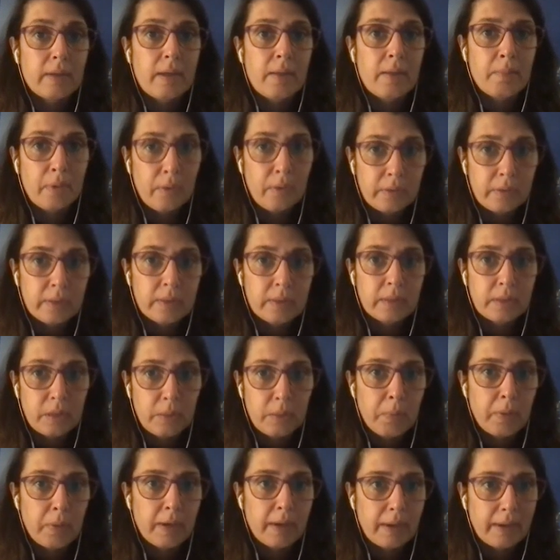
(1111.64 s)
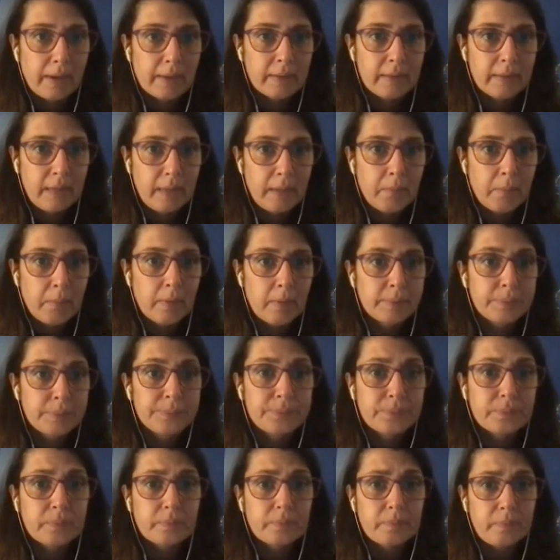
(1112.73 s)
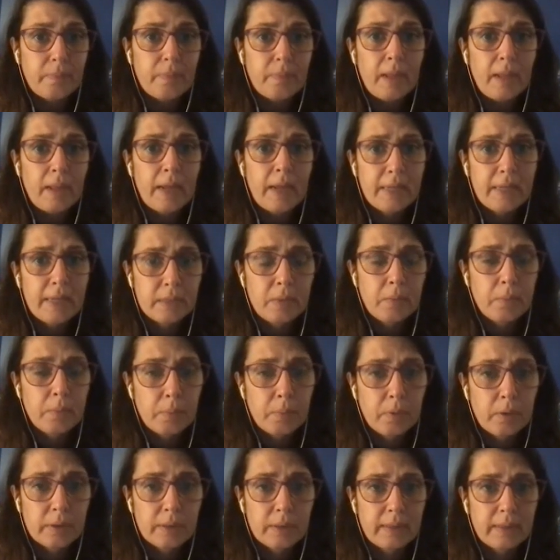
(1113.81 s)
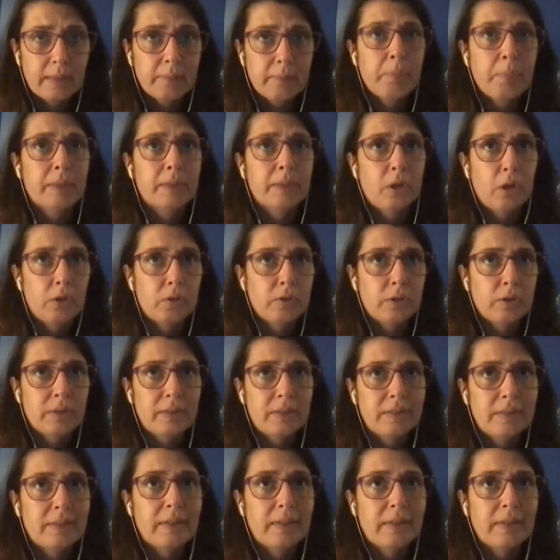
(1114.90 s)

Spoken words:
a multidisciplinary team. It's important that pathologist is